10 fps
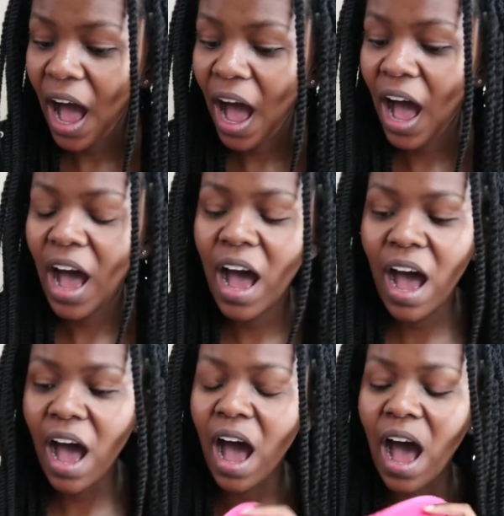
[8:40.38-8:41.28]

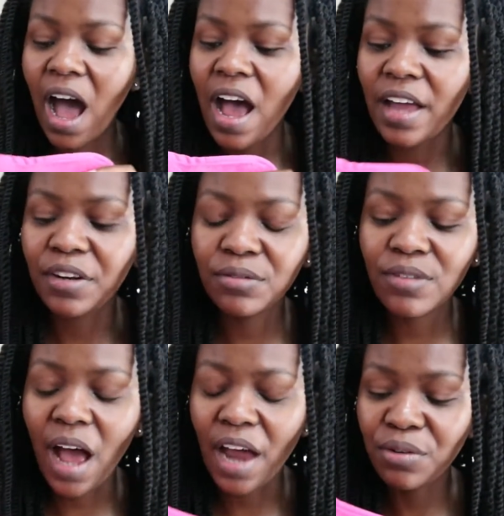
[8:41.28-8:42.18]
I
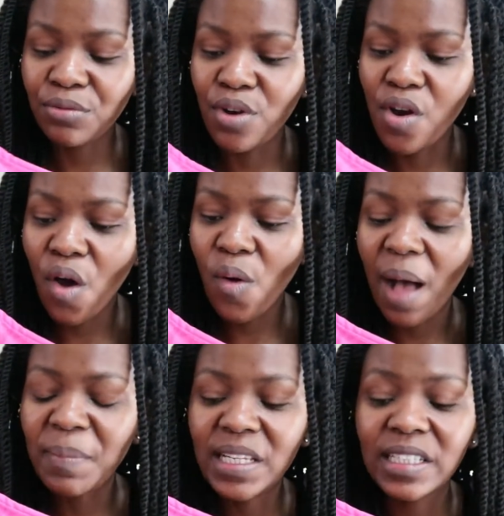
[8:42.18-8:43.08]
don't know,
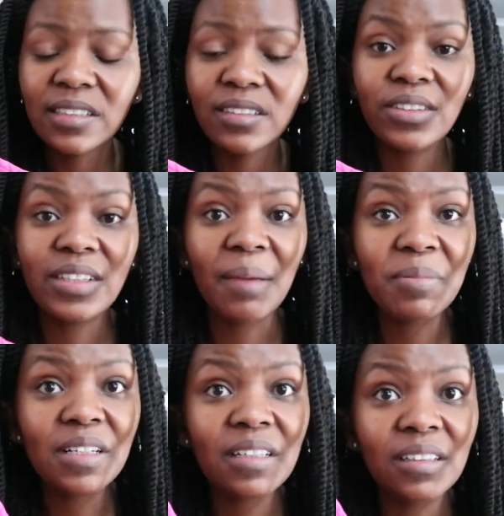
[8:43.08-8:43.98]
I'm a little
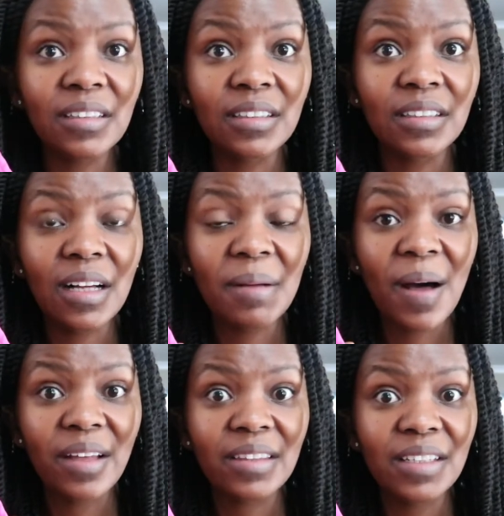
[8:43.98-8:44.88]
skeptical
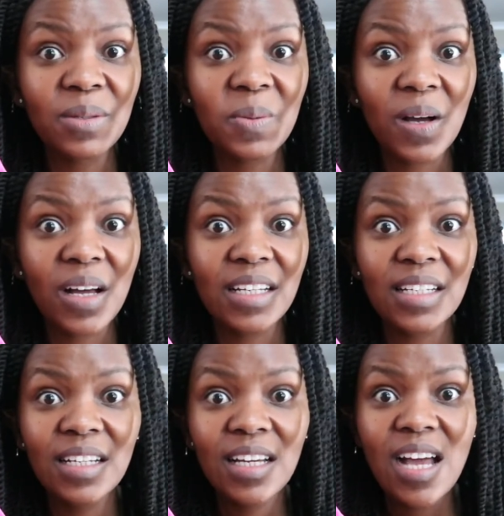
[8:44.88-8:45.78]
about this one.